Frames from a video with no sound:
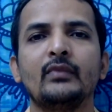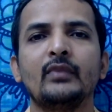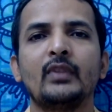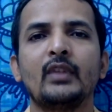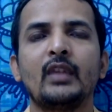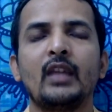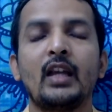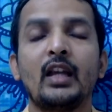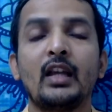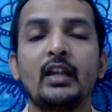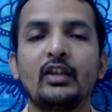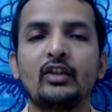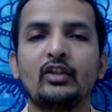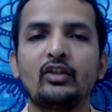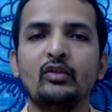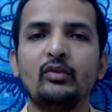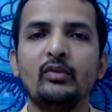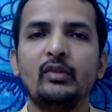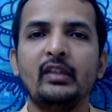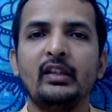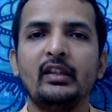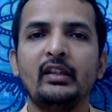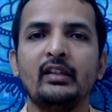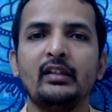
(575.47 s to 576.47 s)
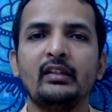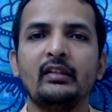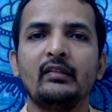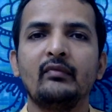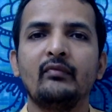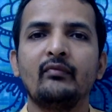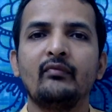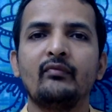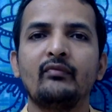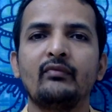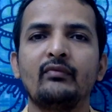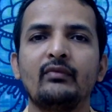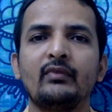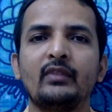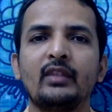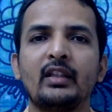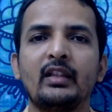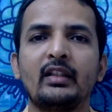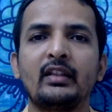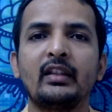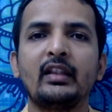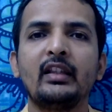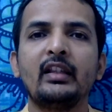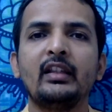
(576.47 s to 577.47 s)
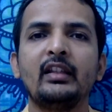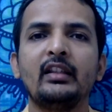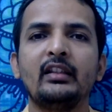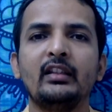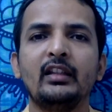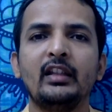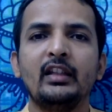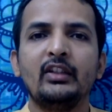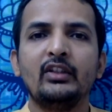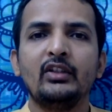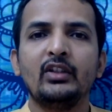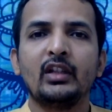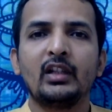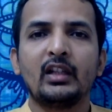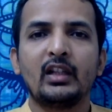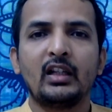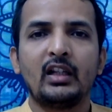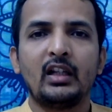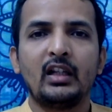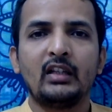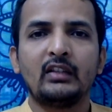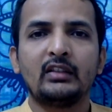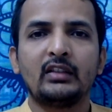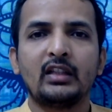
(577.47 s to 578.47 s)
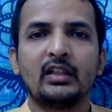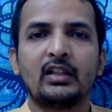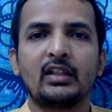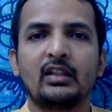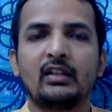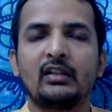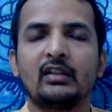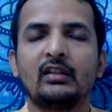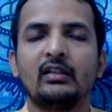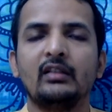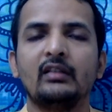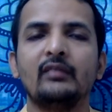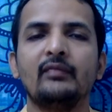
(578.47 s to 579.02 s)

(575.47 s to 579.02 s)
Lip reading: has to be seen in your Anahata Chakra.